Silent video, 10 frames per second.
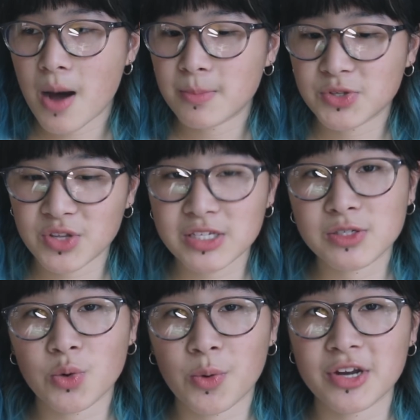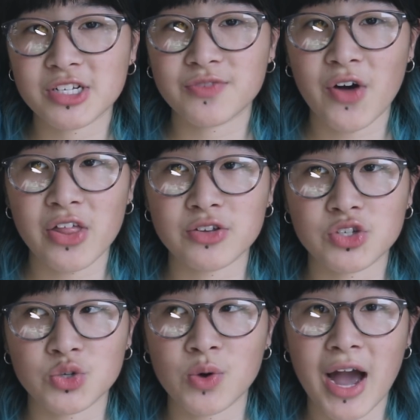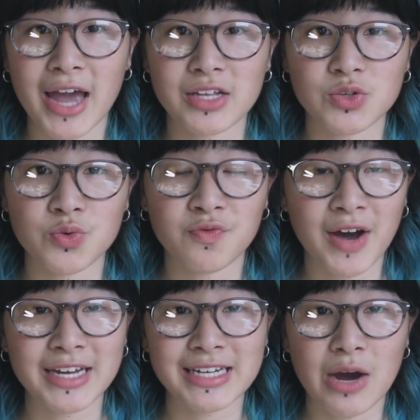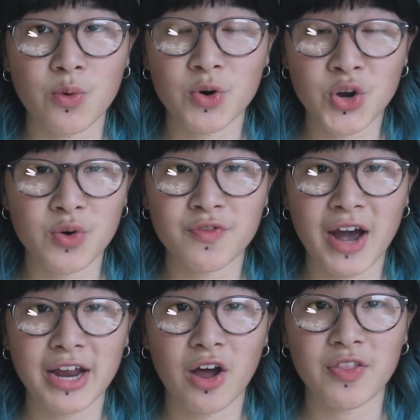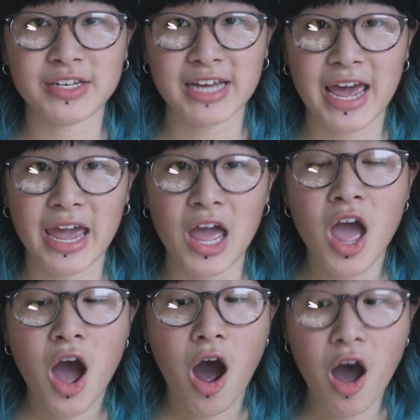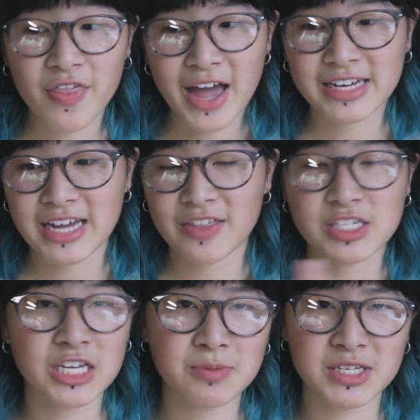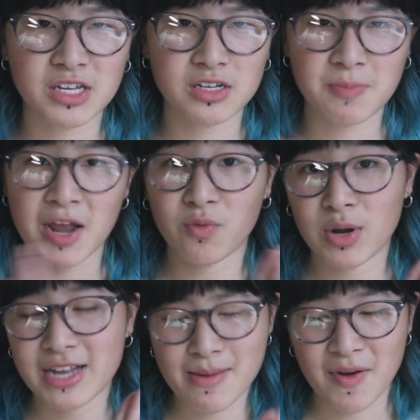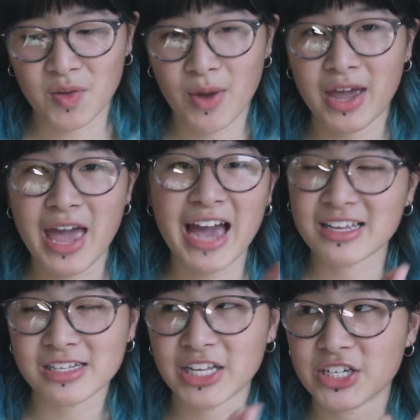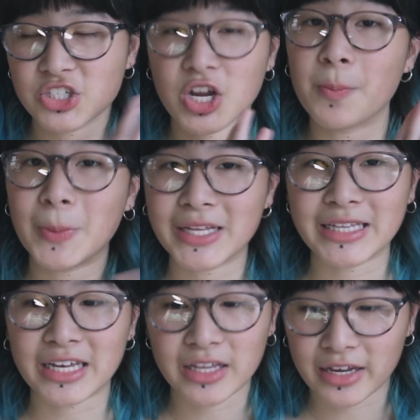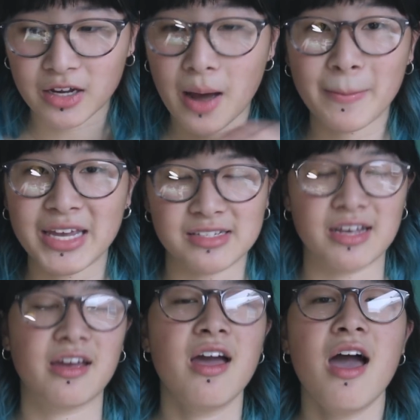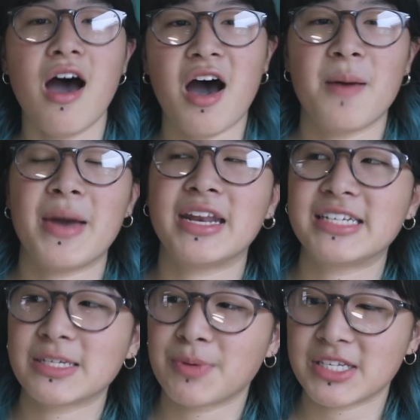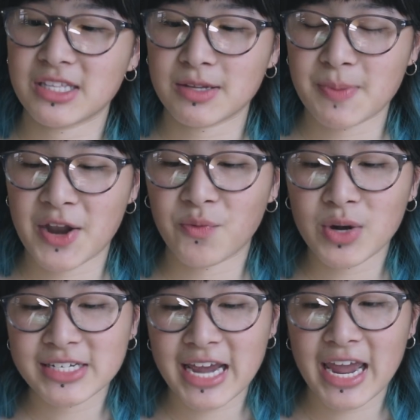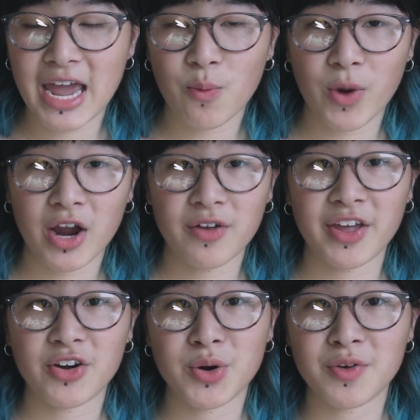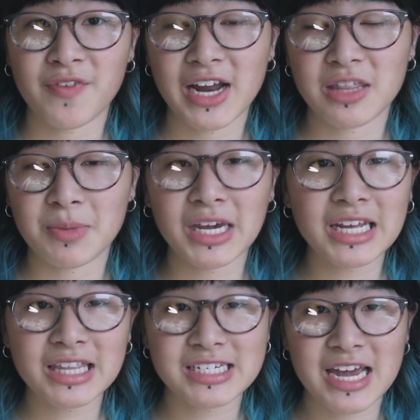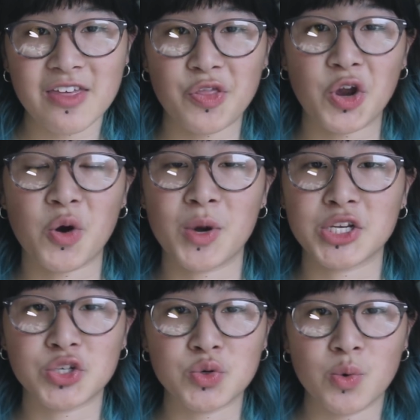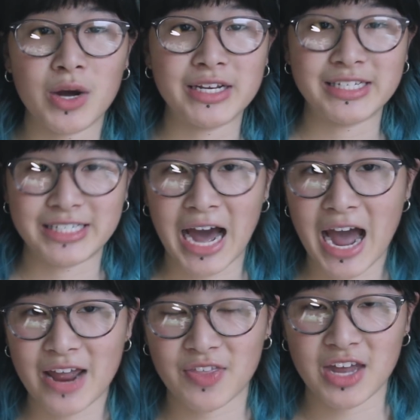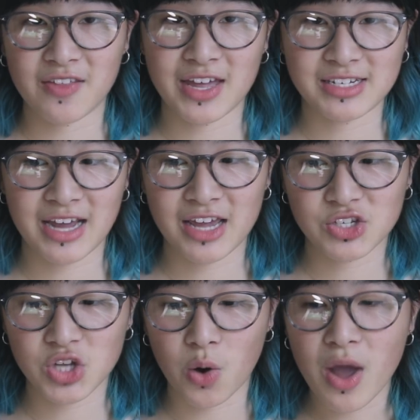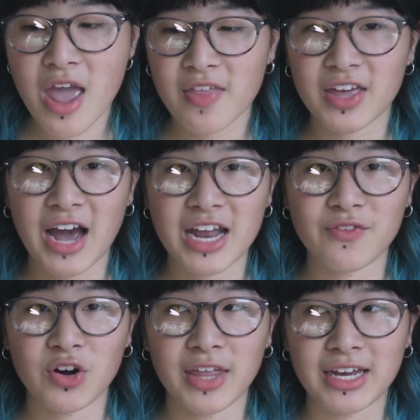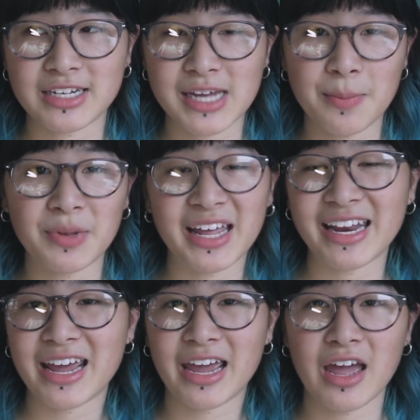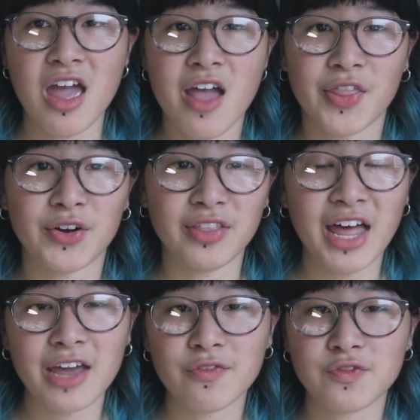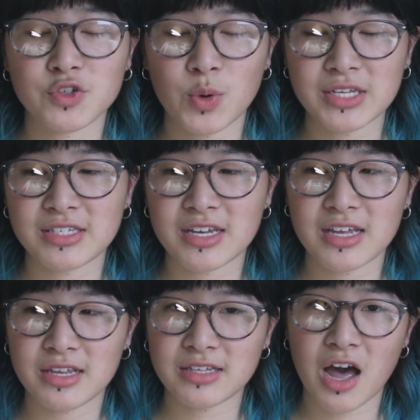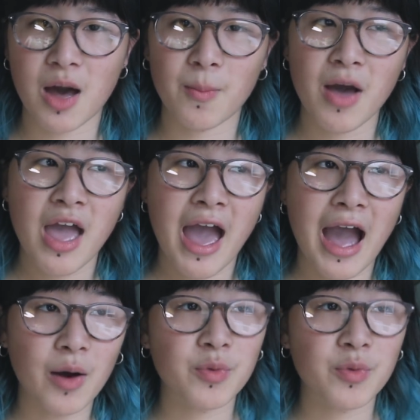So this story just follows 2 guys who are notified on that day. This takes place in a span of 1 day, by the way. Excellent. Completely, like, amazing. And it takes place in the span of 1 day where they are notified at the beginning of the day that they're going to die at the end of that day. So they kind of are like contemplating their life choices, how